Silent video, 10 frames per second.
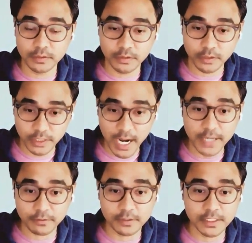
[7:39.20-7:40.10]
the
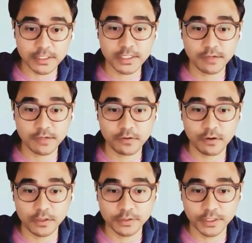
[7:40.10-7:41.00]
Tylenol is a safer
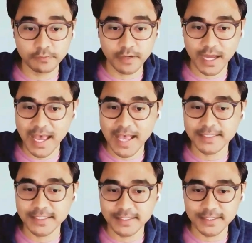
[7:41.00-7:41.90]
alternative
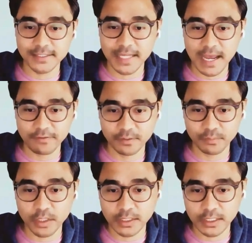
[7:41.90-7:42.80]
as it doesn't have the
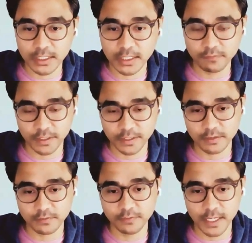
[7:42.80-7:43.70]
blood thinning effects of